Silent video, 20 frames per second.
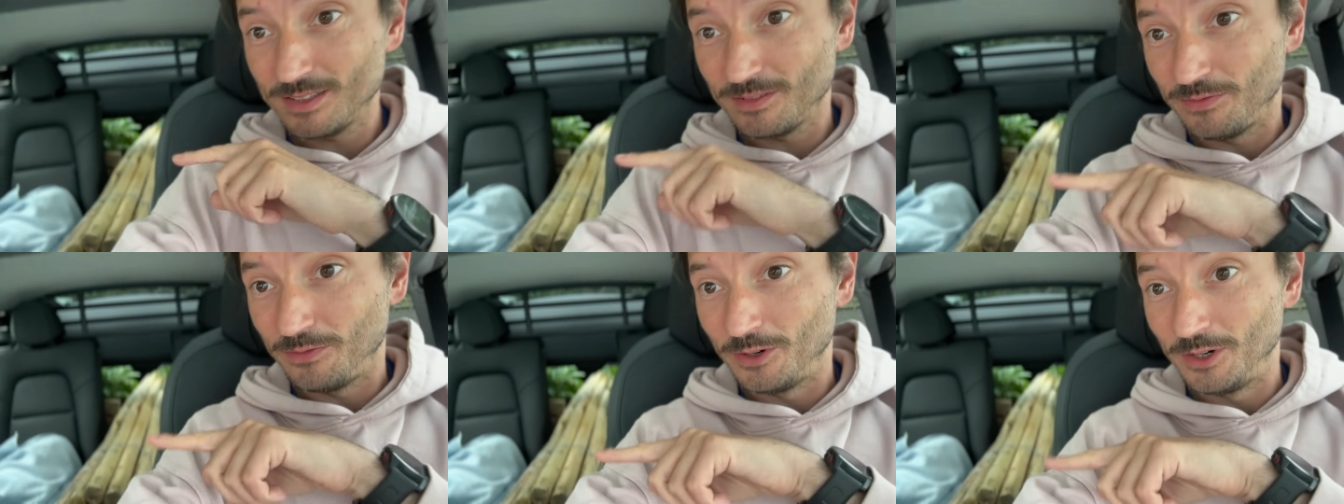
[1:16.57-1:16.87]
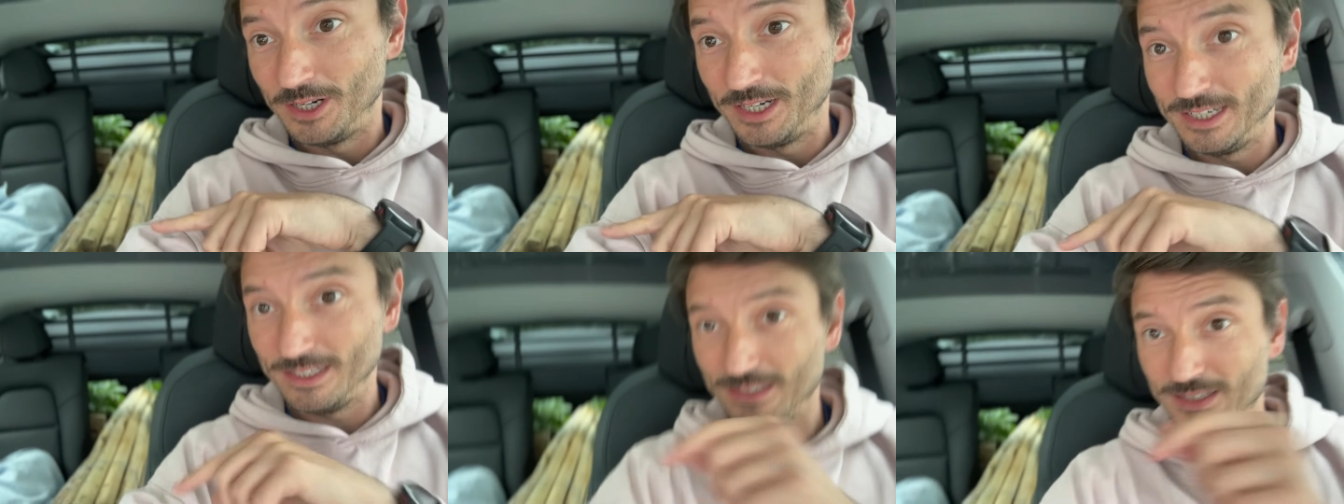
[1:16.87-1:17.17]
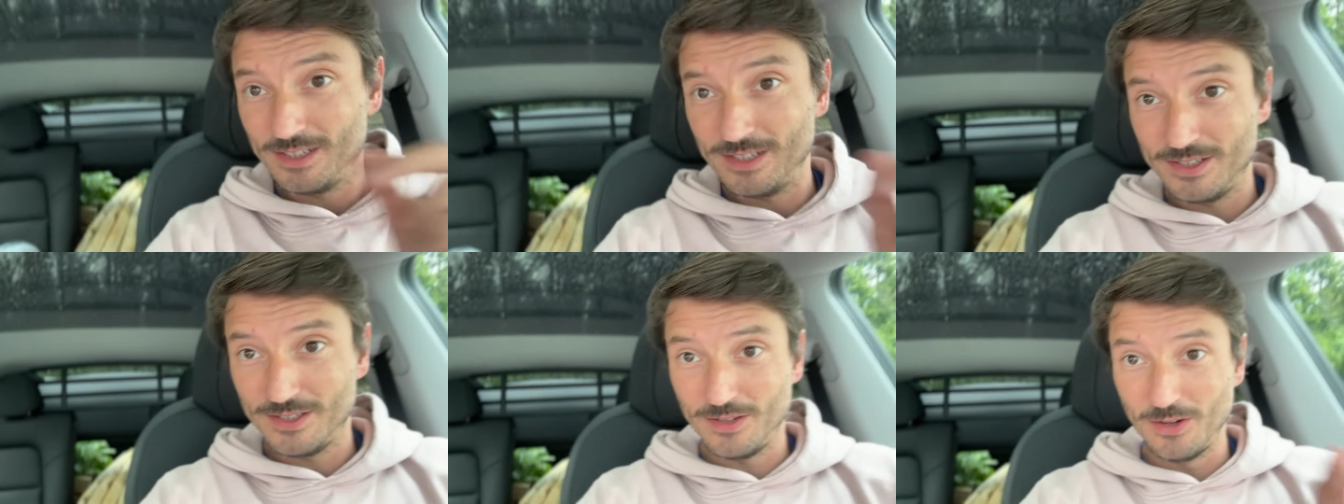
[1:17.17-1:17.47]
for it
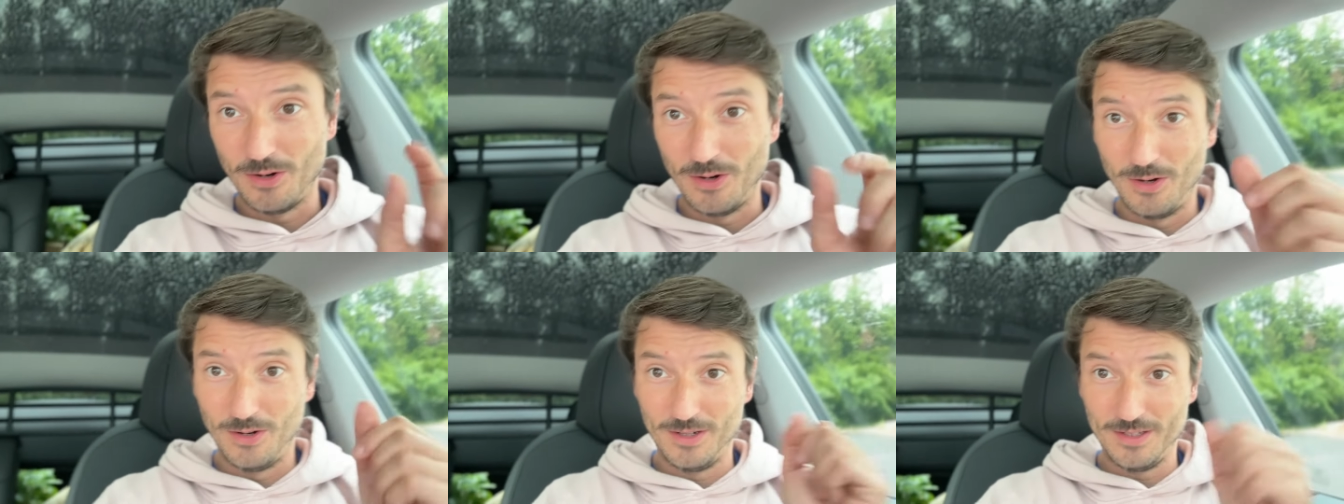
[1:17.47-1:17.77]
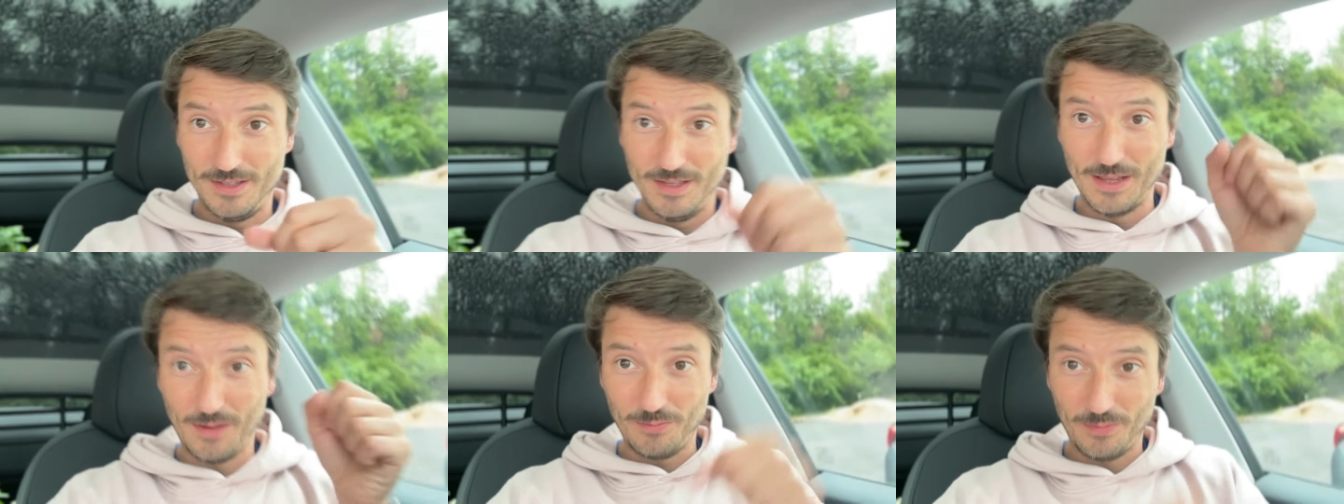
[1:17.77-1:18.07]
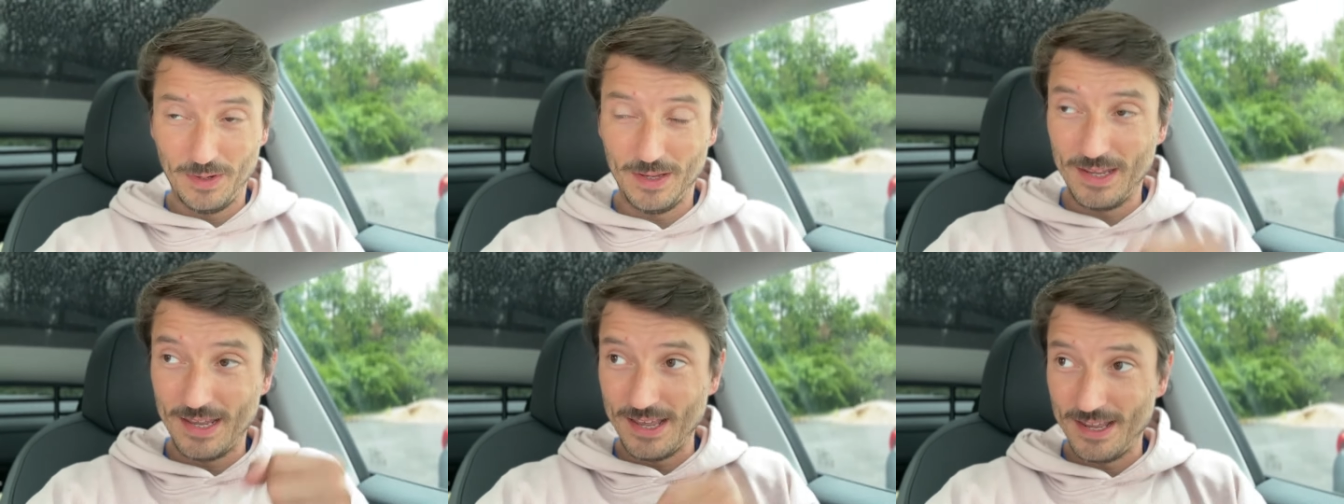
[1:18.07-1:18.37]
so that
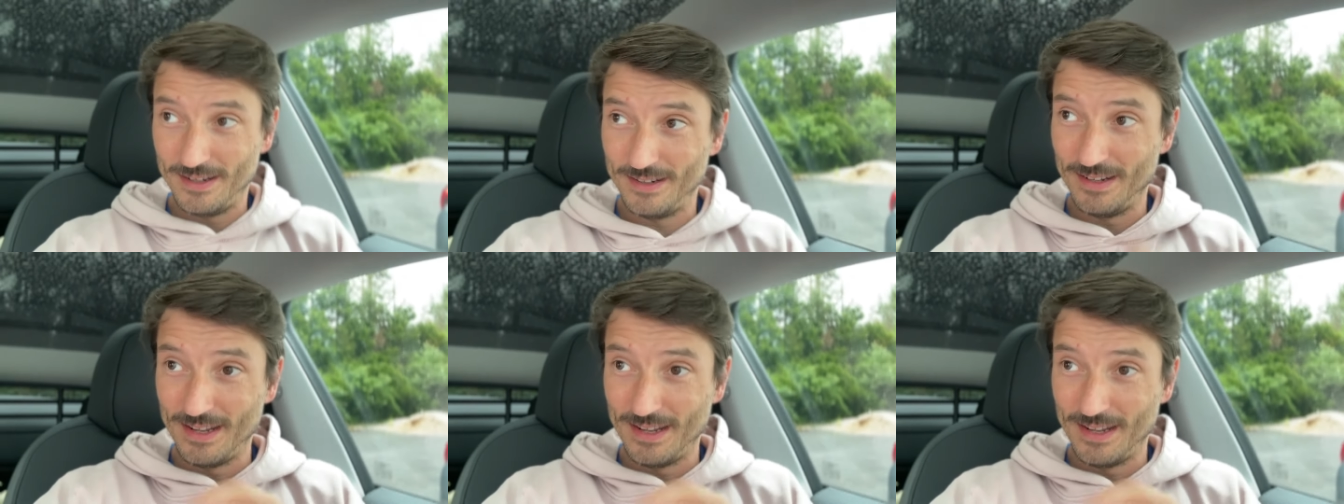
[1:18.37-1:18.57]
we can,